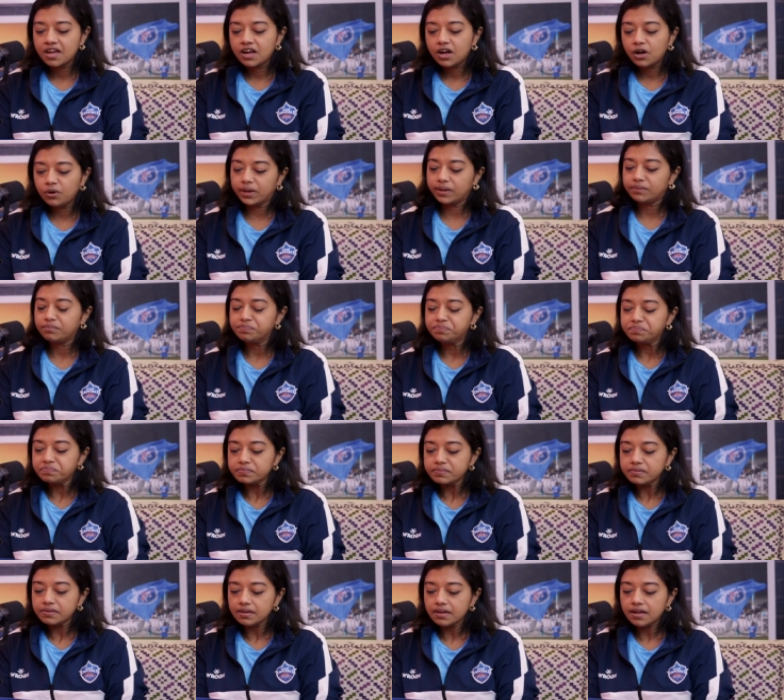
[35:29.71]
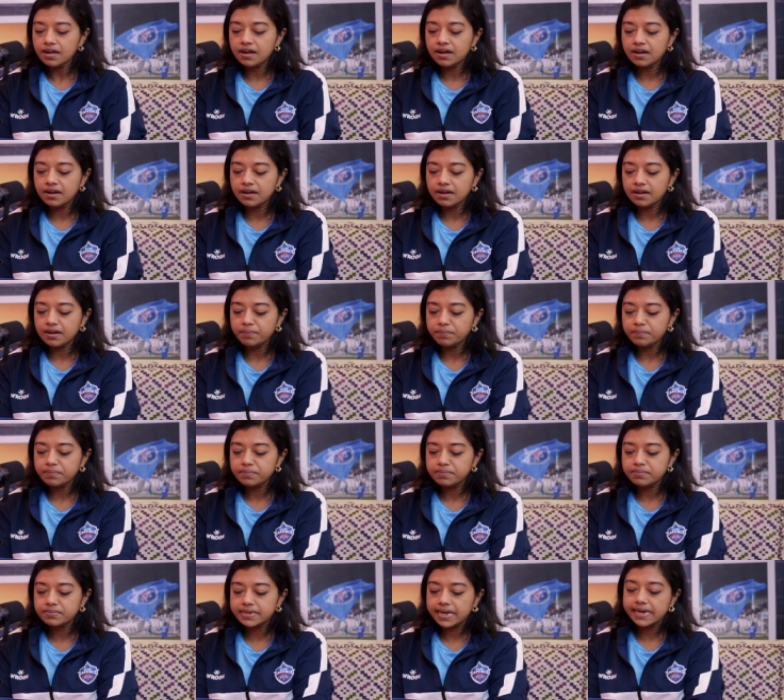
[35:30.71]
Okay, uh,
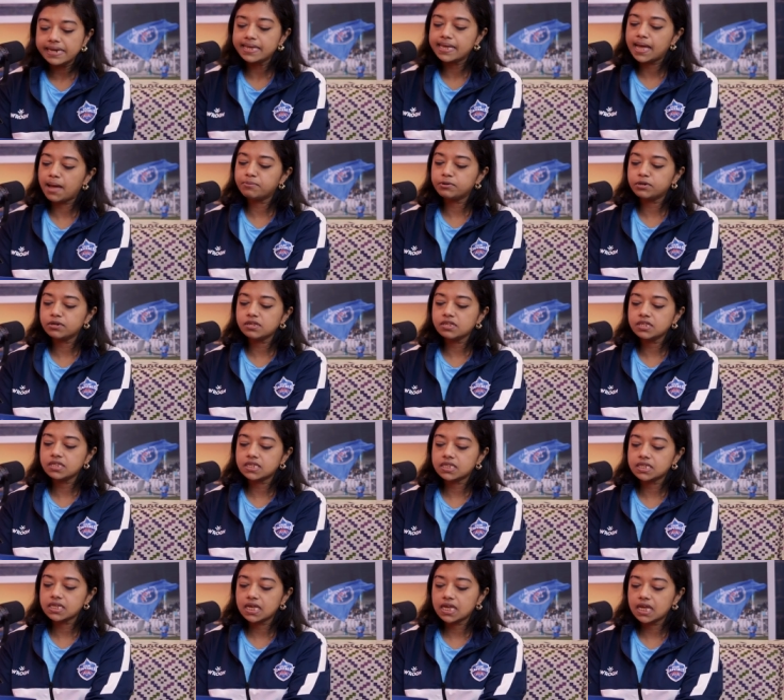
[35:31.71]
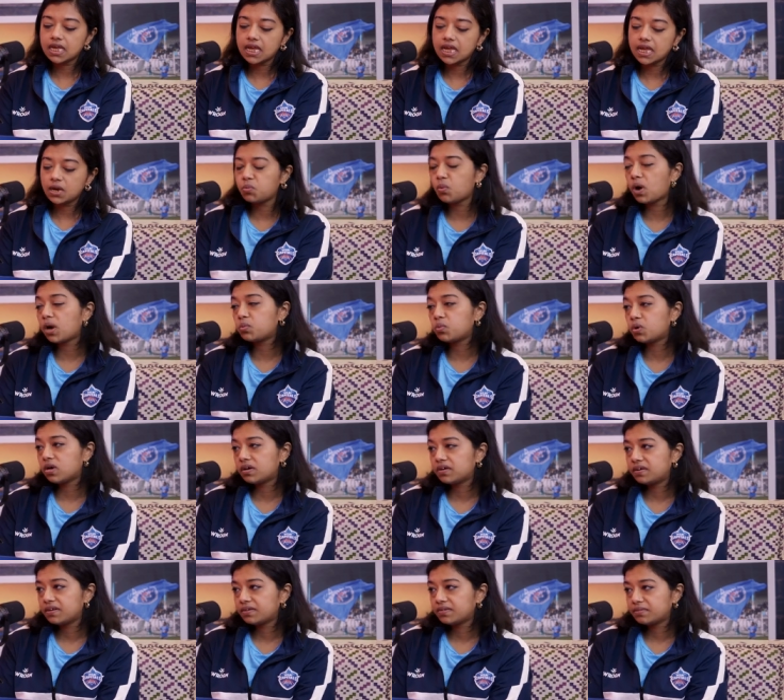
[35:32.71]
Delhi Capitals in one word.